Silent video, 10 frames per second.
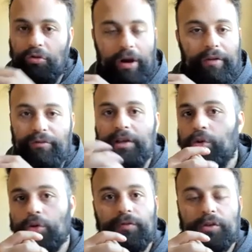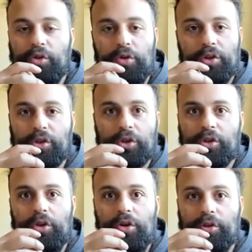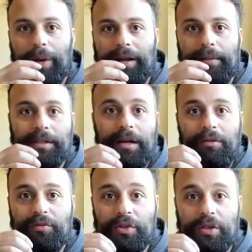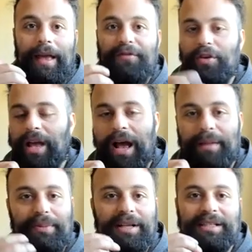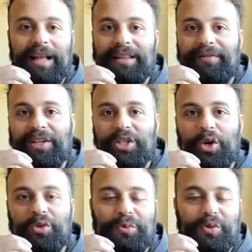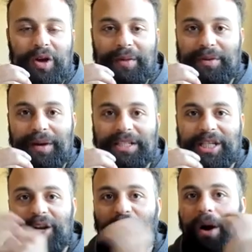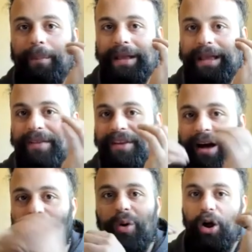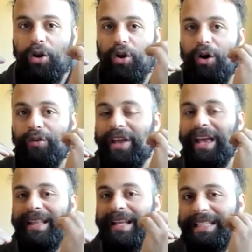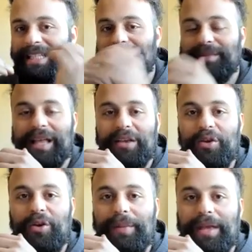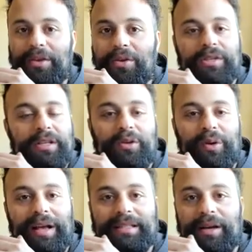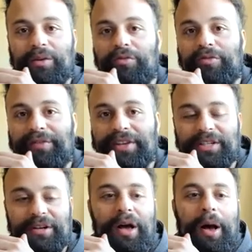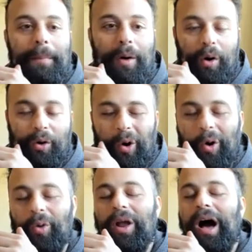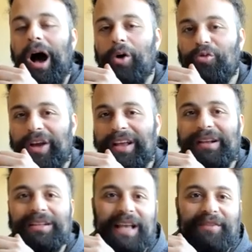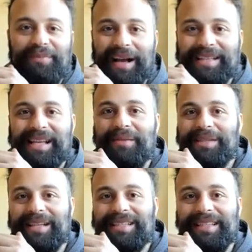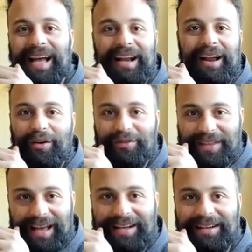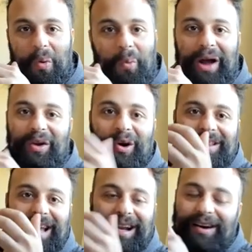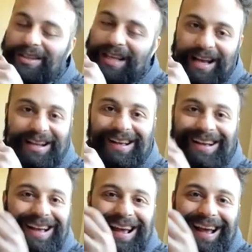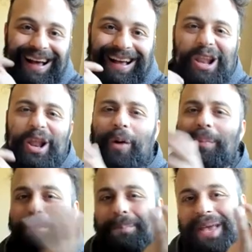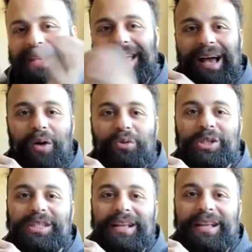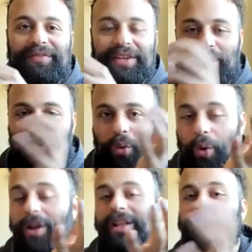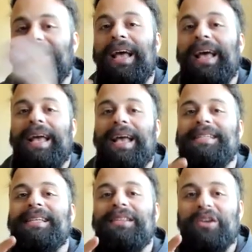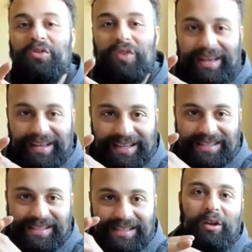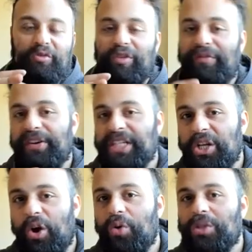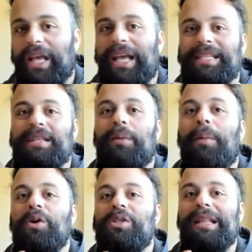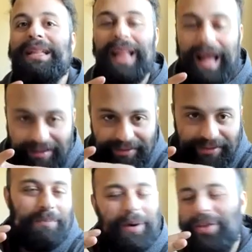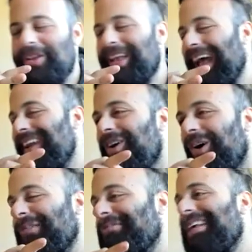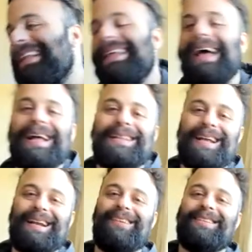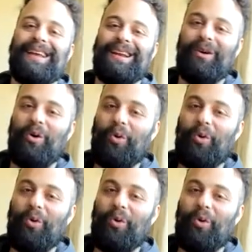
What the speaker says: a great resource for students just to use by themselves. If you can, please like the video, subscribe to my channel. I'll be giving out a lot of hidden gems that you could be using to excel your revision. But on whole, I would rate Save My Exams as a 9 out of 10. Why not a 10 out of 10? A little bit picky. I'll just say the video quality isn't the greatest. The revision notes isn't the most in depth, but you cannot really get a 10 out of 10